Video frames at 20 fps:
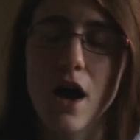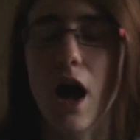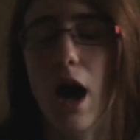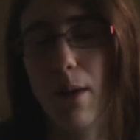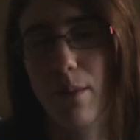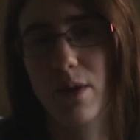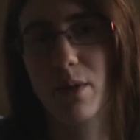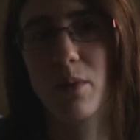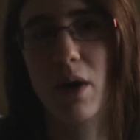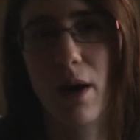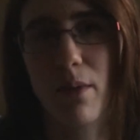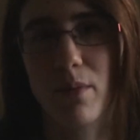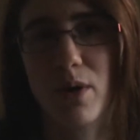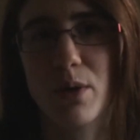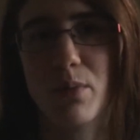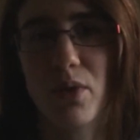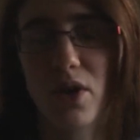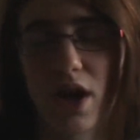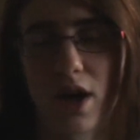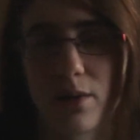I'm gonna
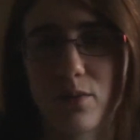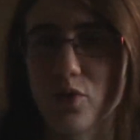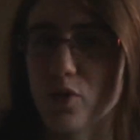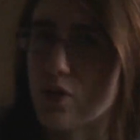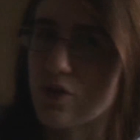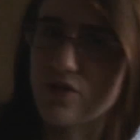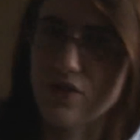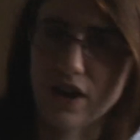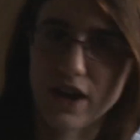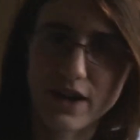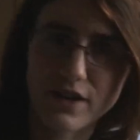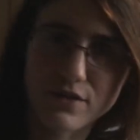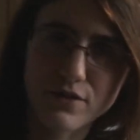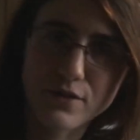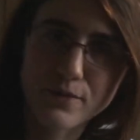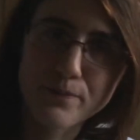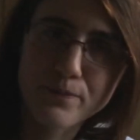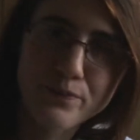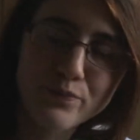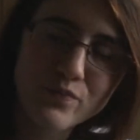put it up to a 5.
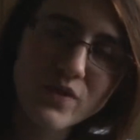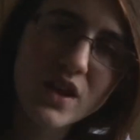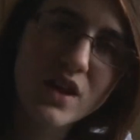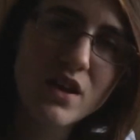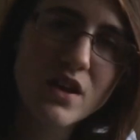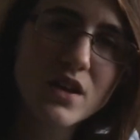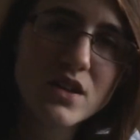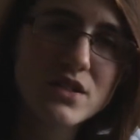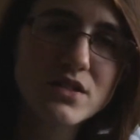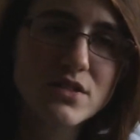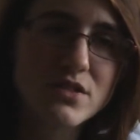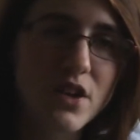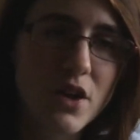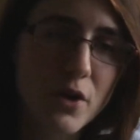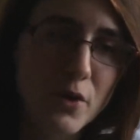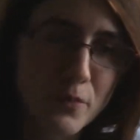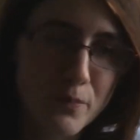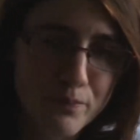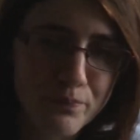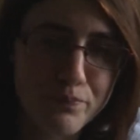
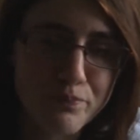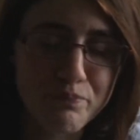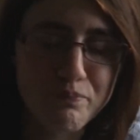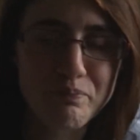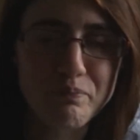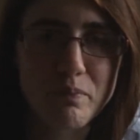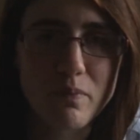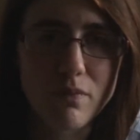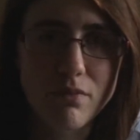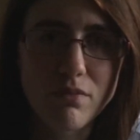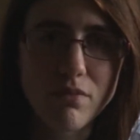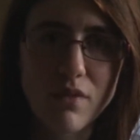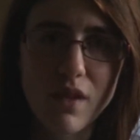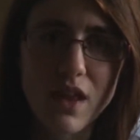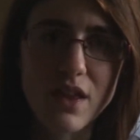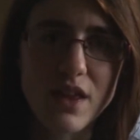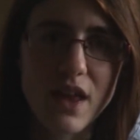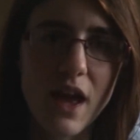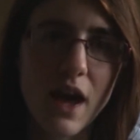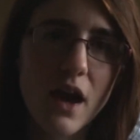So
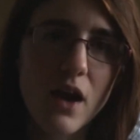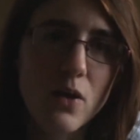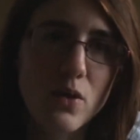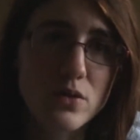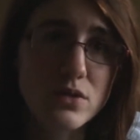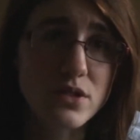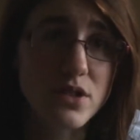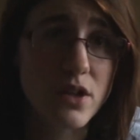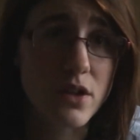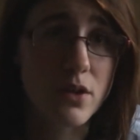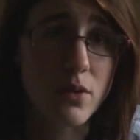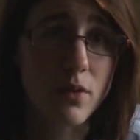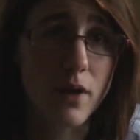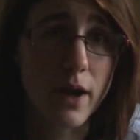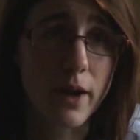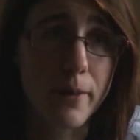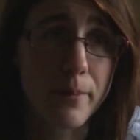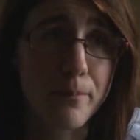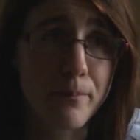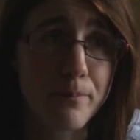yeah, also
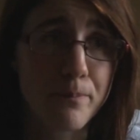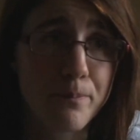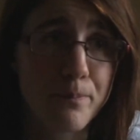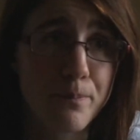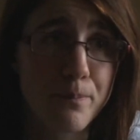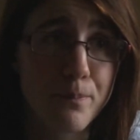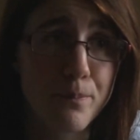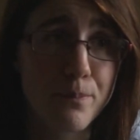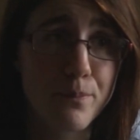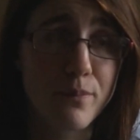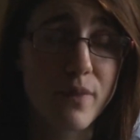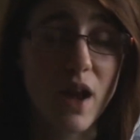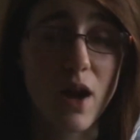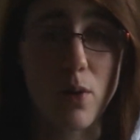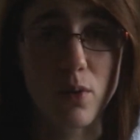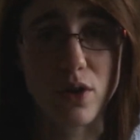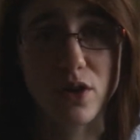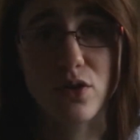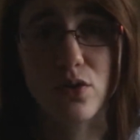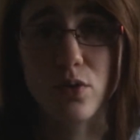I
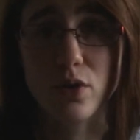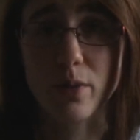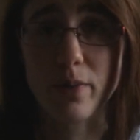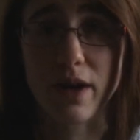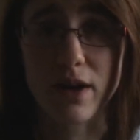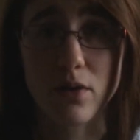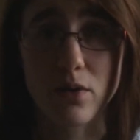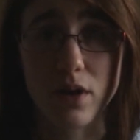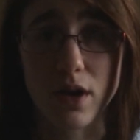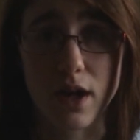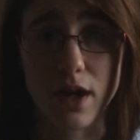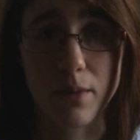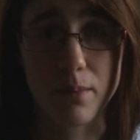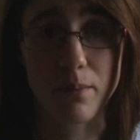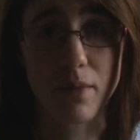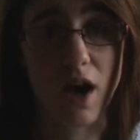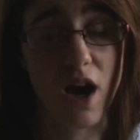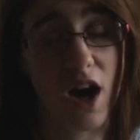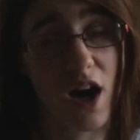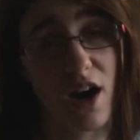want to talk about
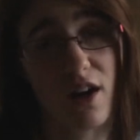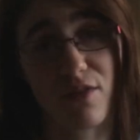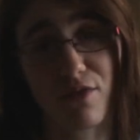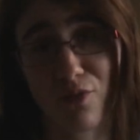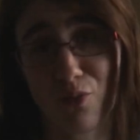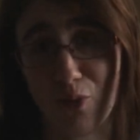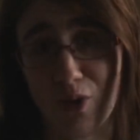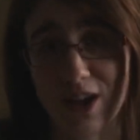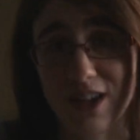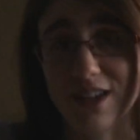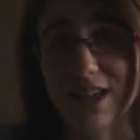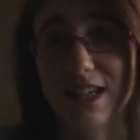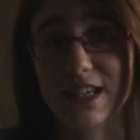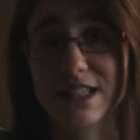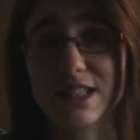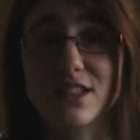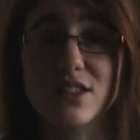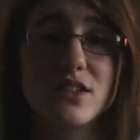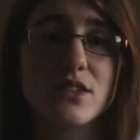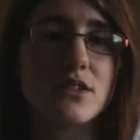half
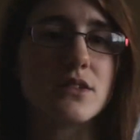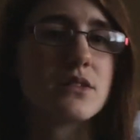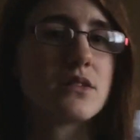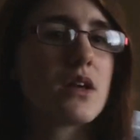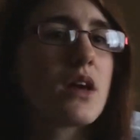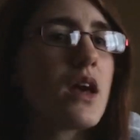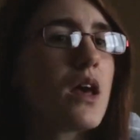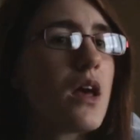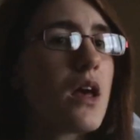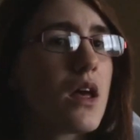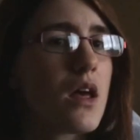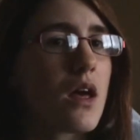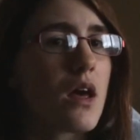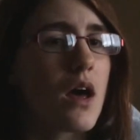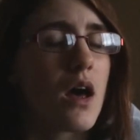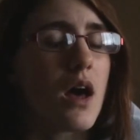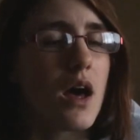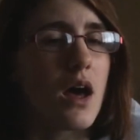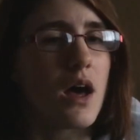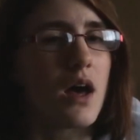ratings, because
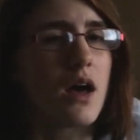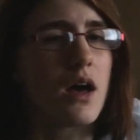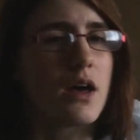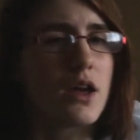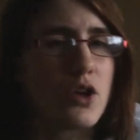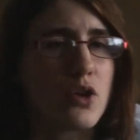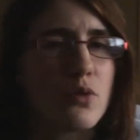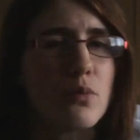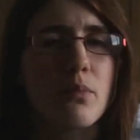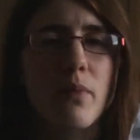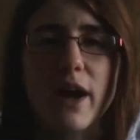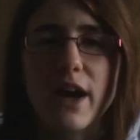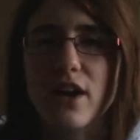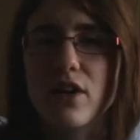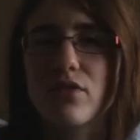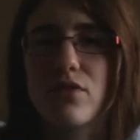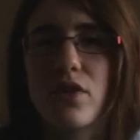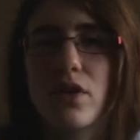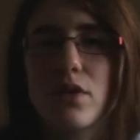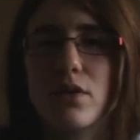you might
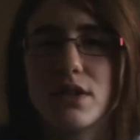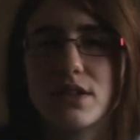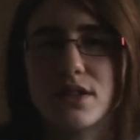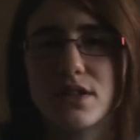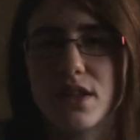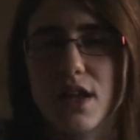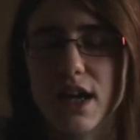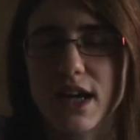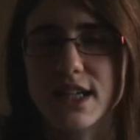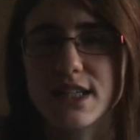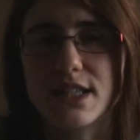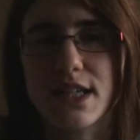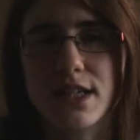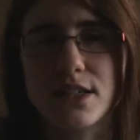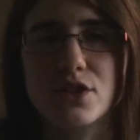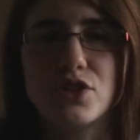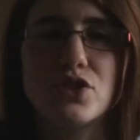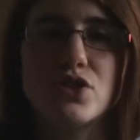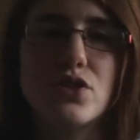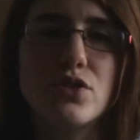have noticed that I
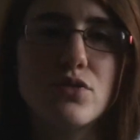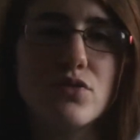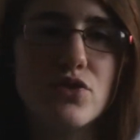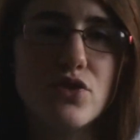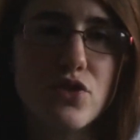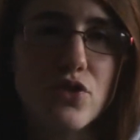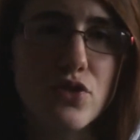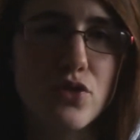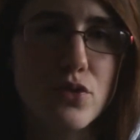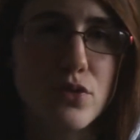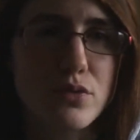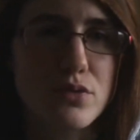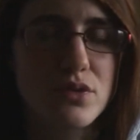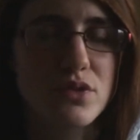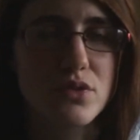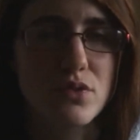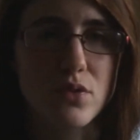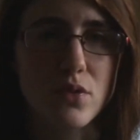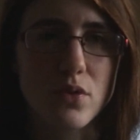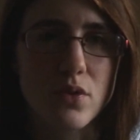tend to do
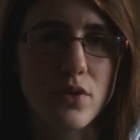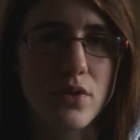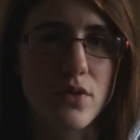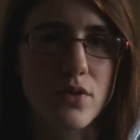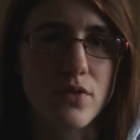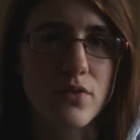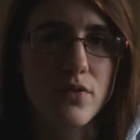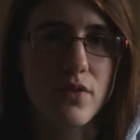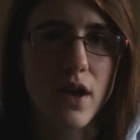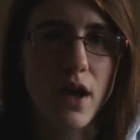sort of